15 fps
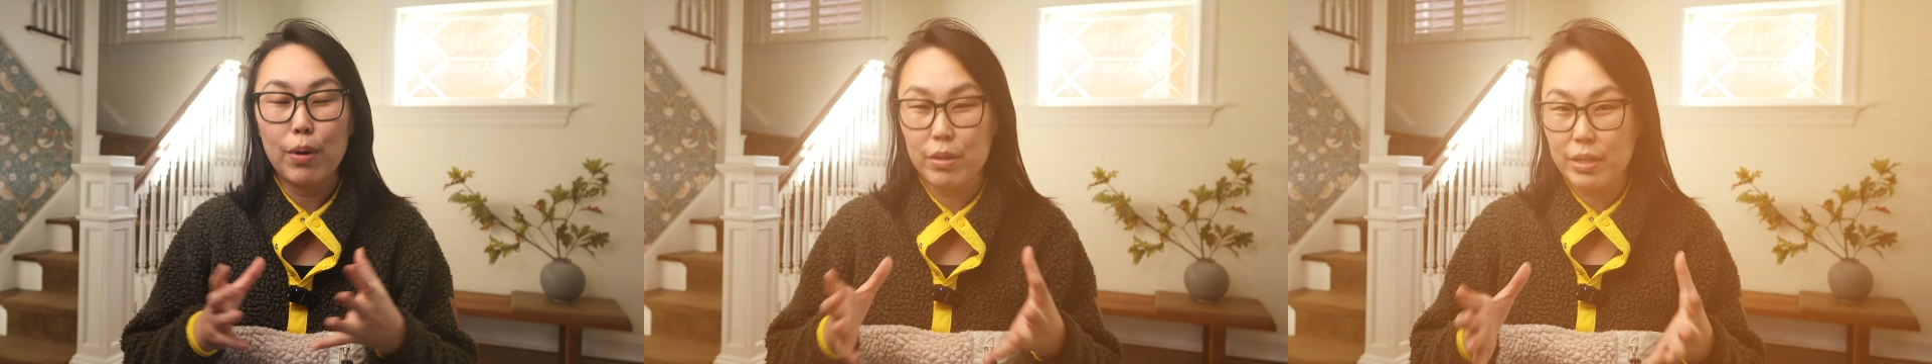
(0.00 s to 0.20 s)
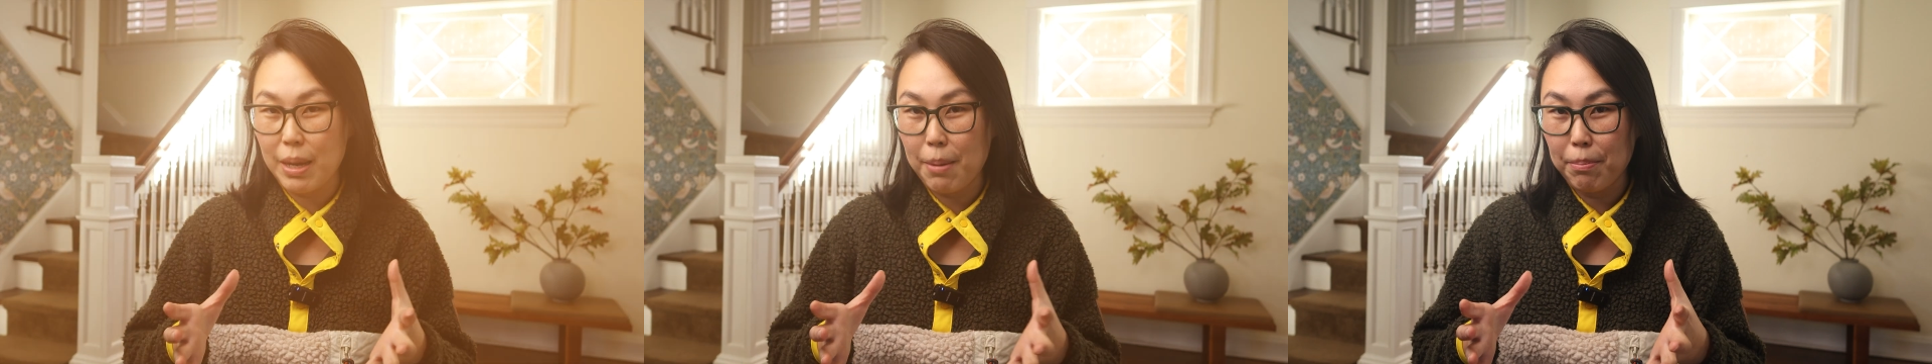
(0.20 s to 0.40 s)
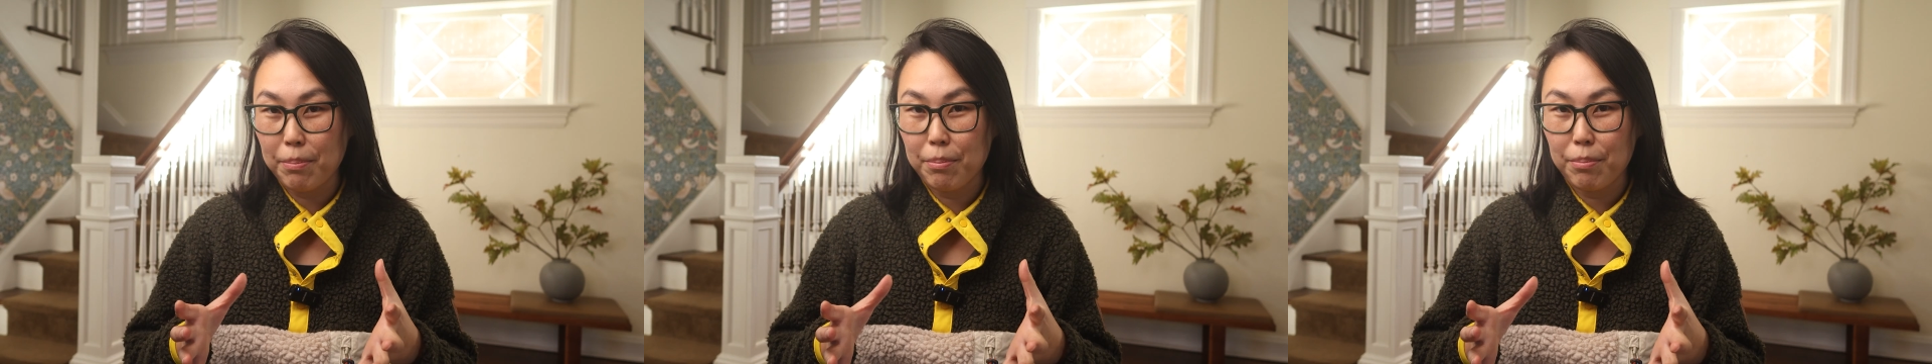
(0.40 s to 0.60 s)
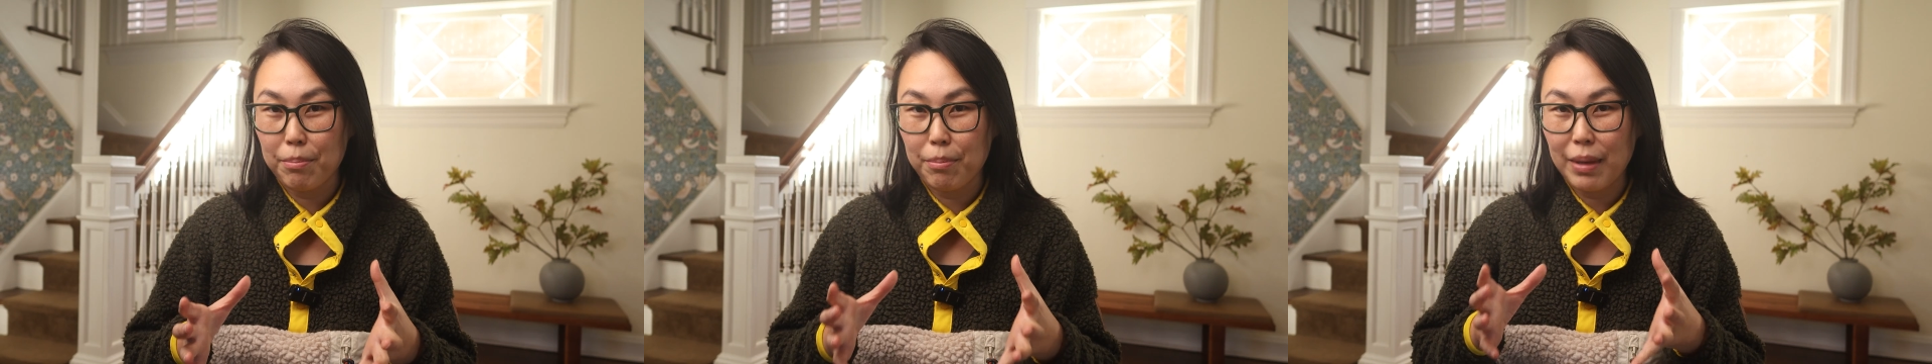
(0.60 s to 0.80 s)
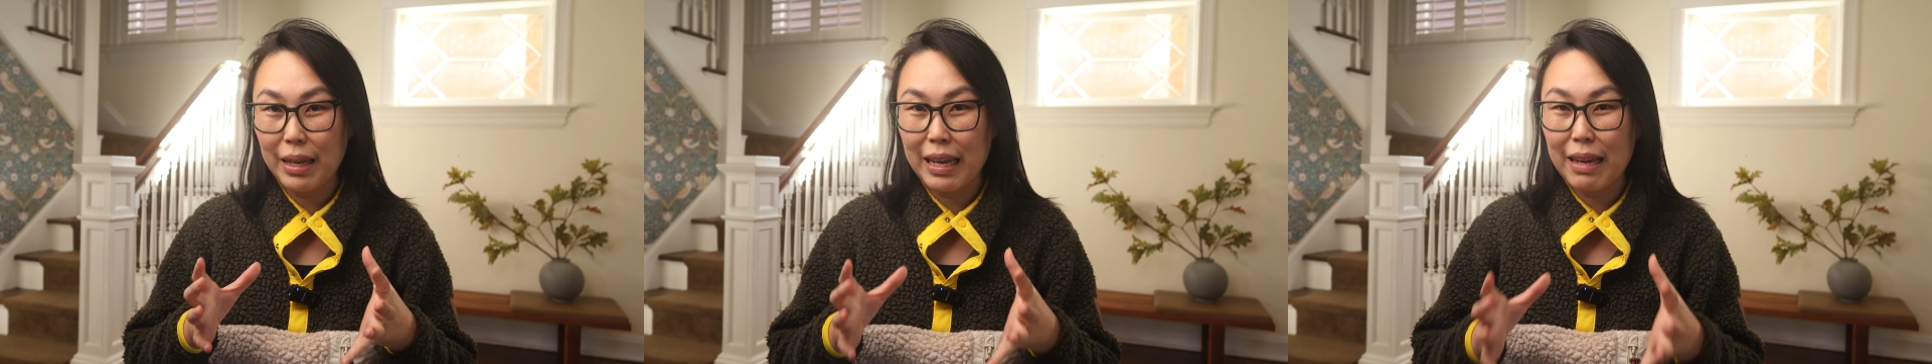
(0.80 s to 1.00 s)
Pro tip:
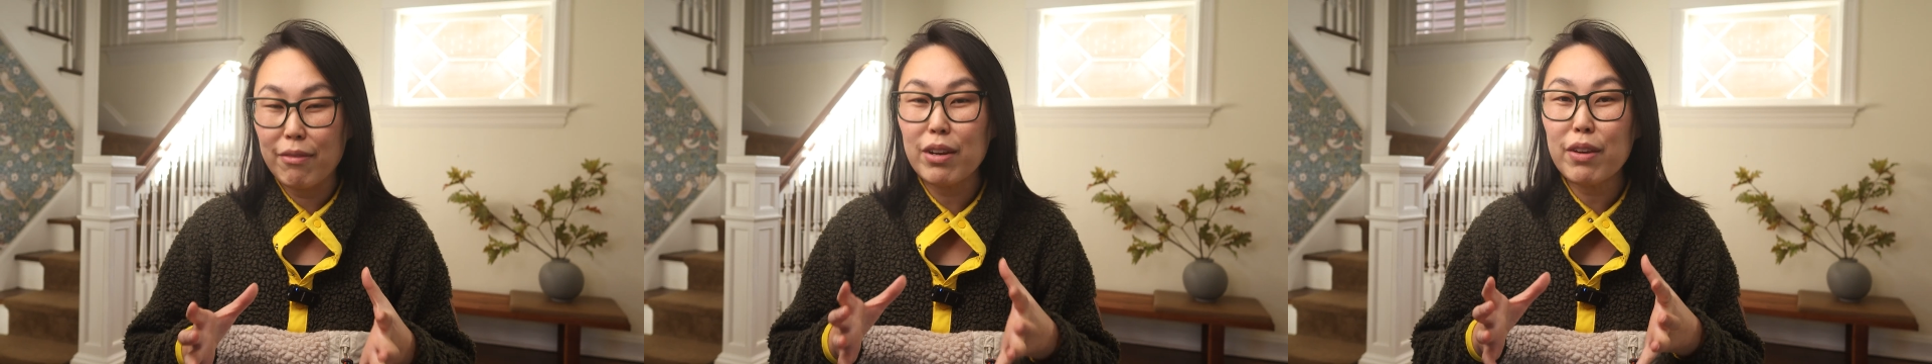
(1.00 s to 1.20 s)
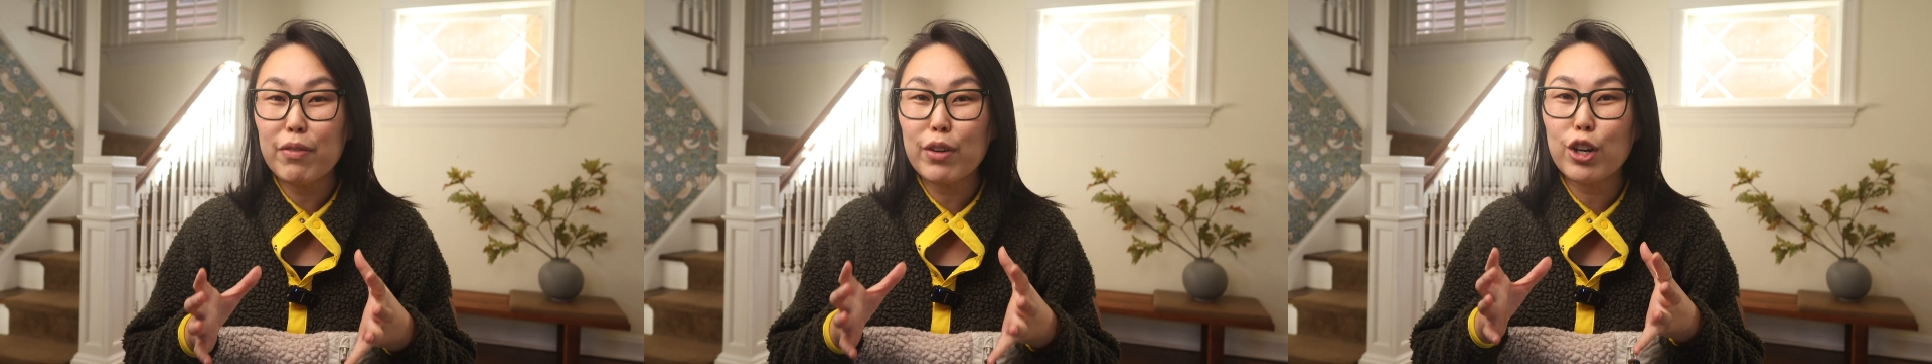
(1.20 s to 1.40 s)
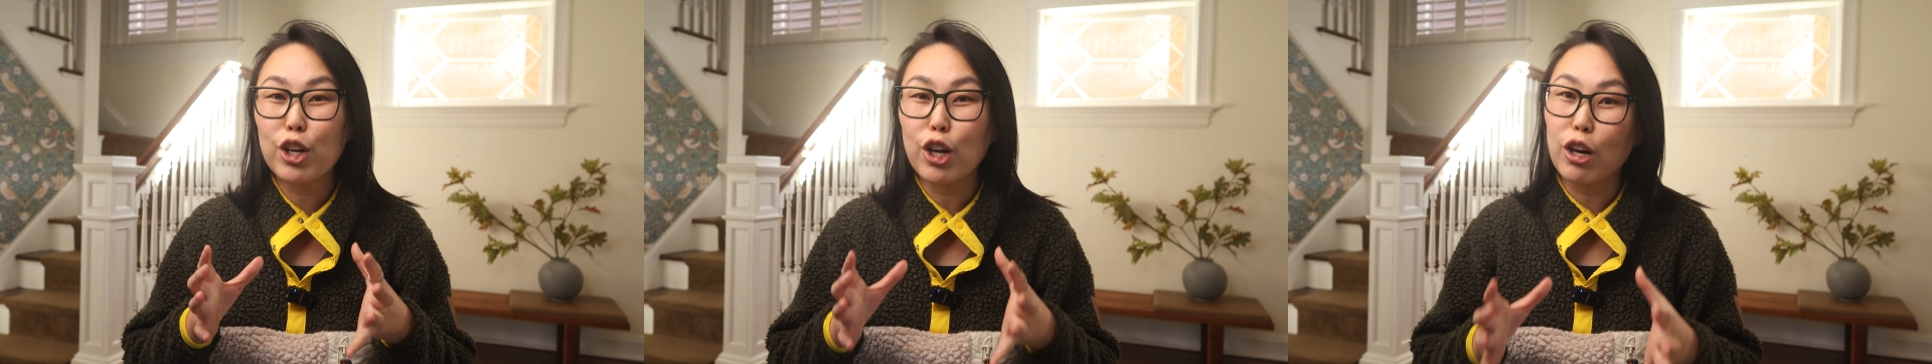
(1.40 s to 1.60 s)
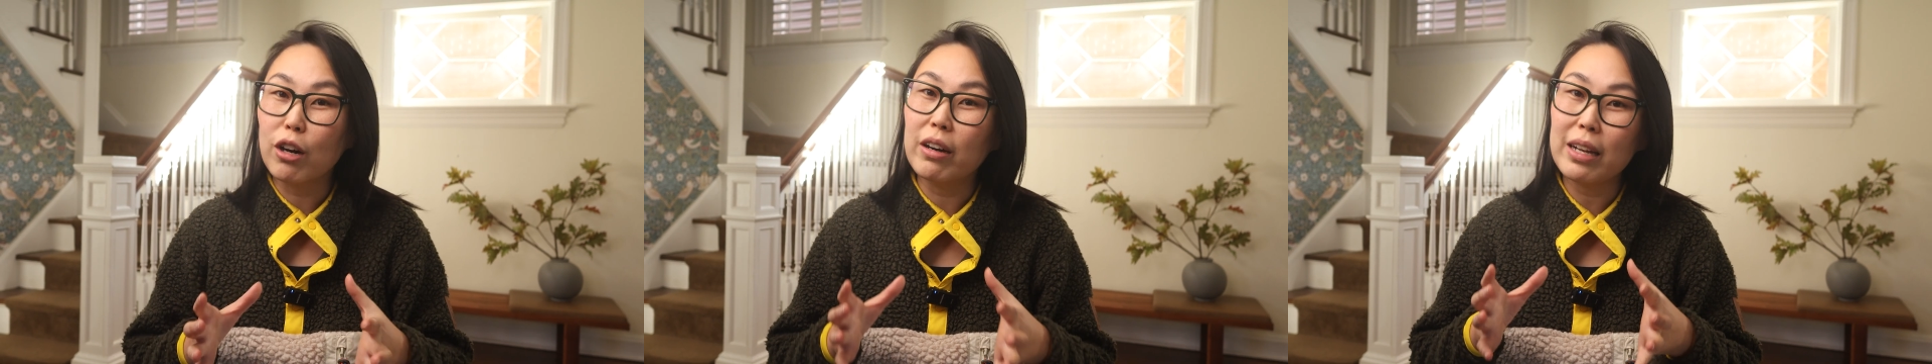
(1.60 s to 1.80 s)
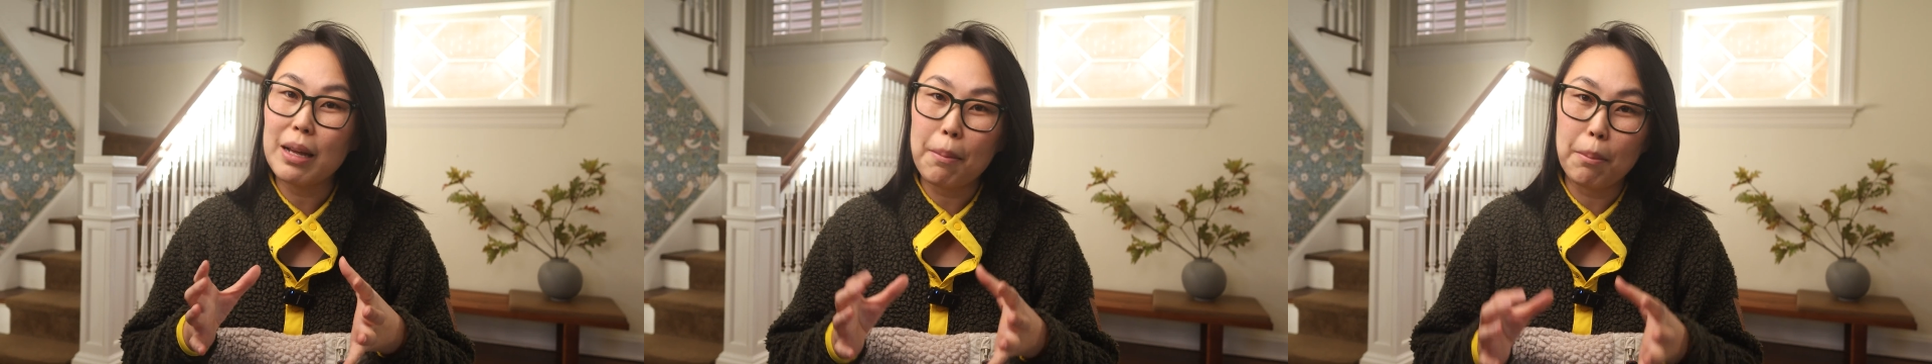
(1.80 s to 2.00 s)
even if your
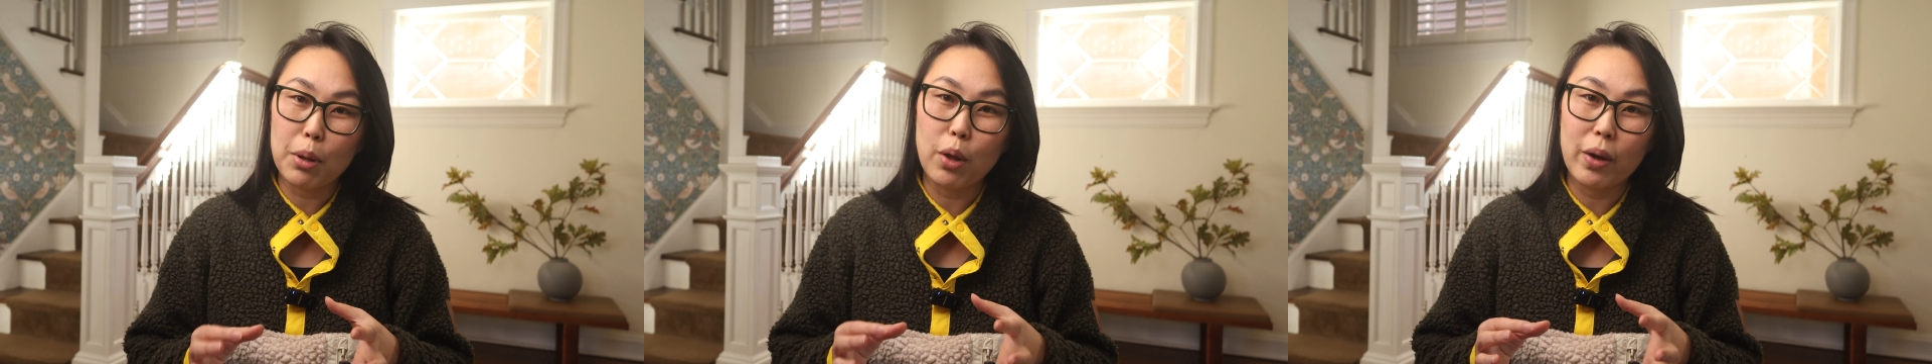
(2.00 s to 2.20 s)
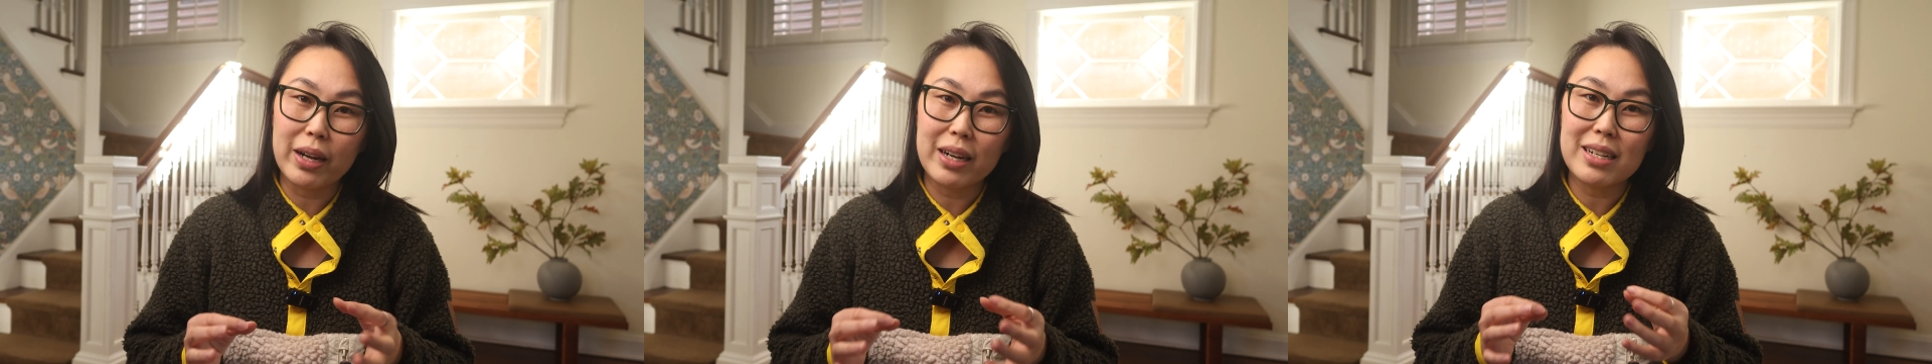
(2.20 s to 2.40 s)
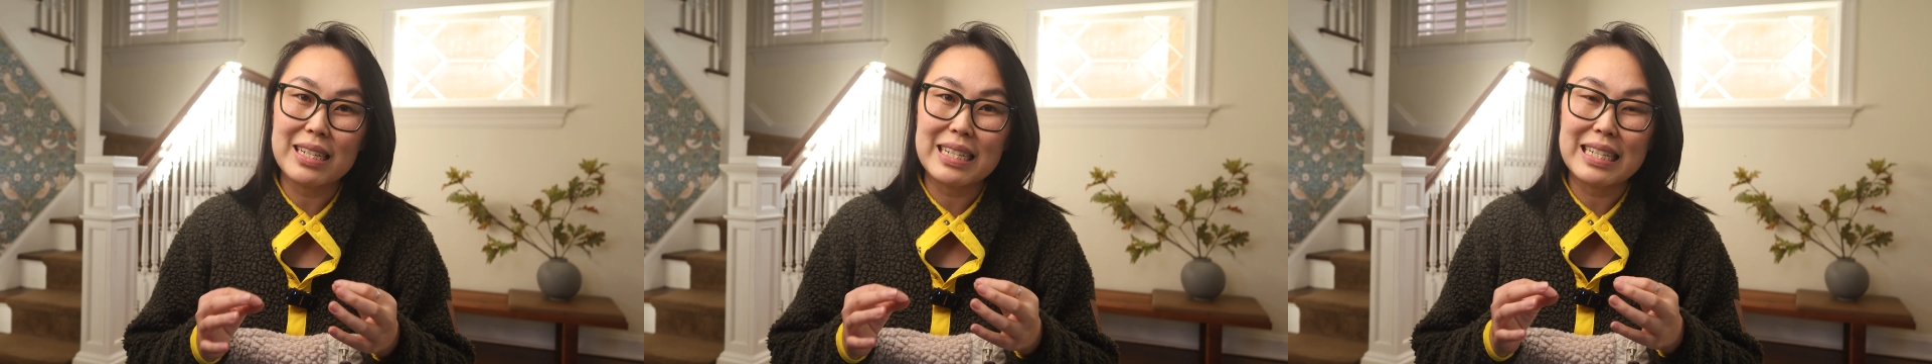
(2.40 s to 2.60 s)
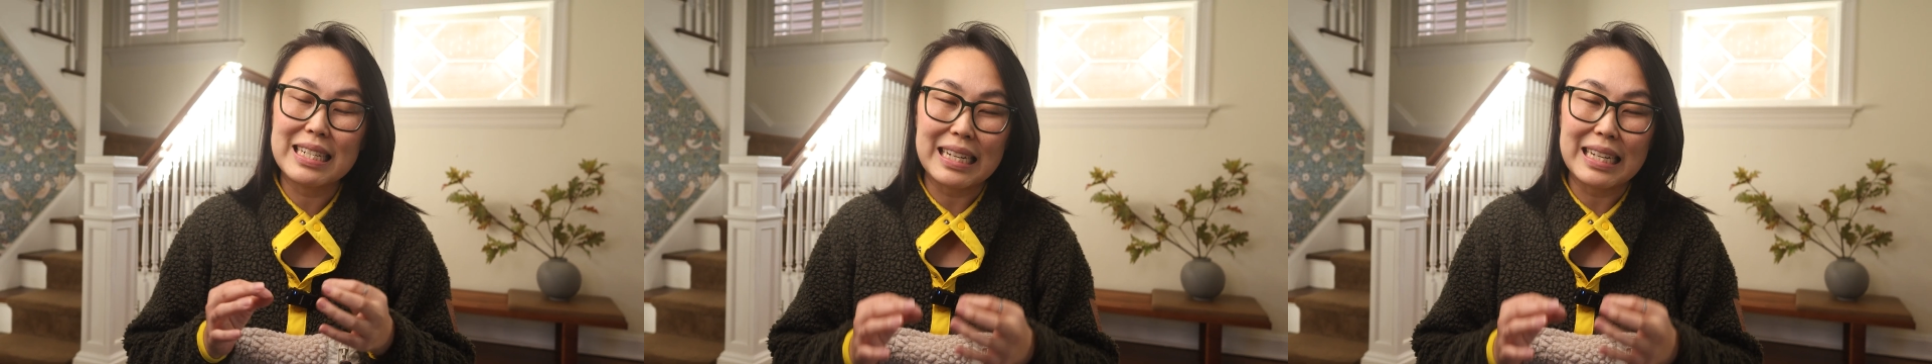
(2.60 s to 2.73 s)
current employer